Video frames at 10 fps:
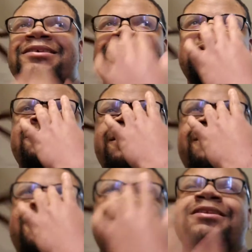
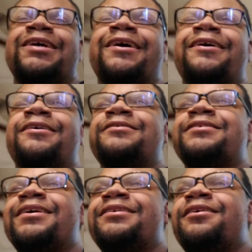drug
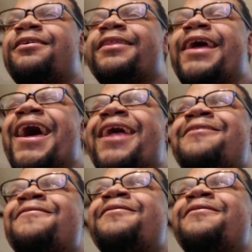cartels and all that,